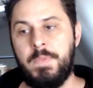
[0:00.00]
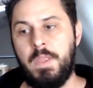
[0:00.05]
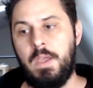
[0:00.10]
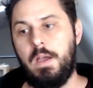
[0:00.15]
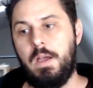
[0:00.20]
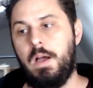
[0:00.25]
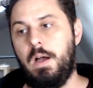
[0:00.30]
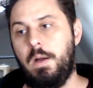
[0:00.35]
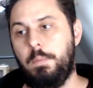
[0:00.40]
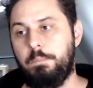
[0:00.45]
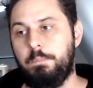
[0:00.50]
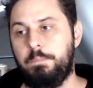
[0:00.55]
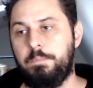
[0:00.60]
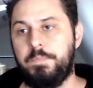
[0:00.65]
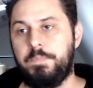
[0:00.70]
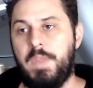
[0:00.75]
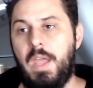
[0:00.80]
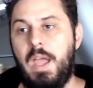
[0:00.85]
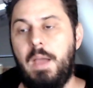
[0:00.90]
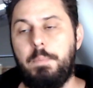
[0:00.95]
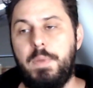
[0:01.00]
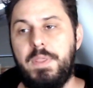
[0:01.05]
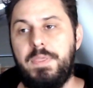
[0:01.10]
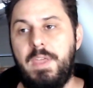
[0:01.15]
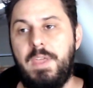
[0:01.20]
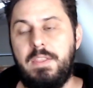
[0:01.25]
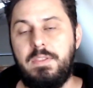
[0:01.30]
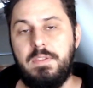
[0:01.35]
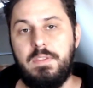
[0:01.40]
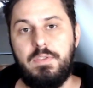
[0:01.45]
But
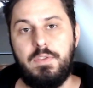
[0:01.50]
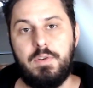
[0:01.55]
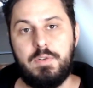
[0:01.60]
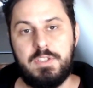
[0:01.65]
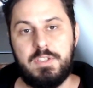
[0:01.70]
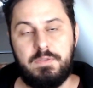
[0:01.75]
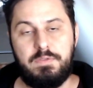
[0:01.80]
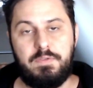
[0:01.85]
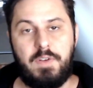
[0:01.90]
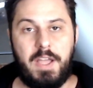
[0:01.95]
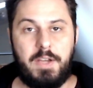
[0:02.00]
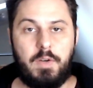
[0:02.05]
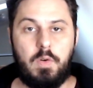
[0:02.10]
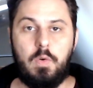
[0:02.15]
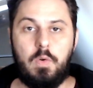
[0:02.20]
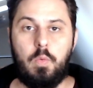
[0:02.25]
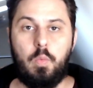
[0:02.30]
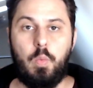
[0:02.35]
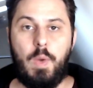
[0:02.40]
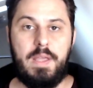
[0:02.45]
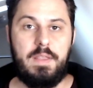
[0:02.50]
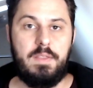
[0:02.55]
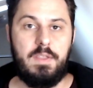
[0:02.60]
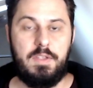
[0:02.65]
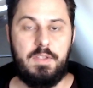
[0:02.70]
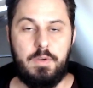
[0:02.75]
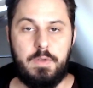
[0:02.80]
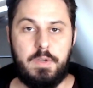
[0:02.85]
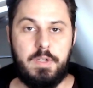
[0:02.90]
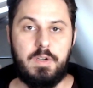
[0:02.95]
then there's a final way that
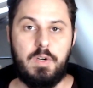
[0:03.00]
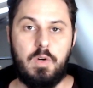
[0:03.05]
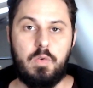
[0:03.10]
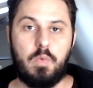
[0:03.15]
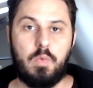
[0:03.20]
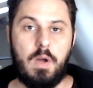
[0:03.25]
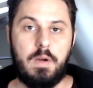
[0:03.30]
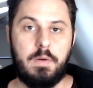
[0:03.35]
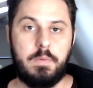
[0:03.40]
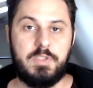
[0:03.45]
you can go wrong,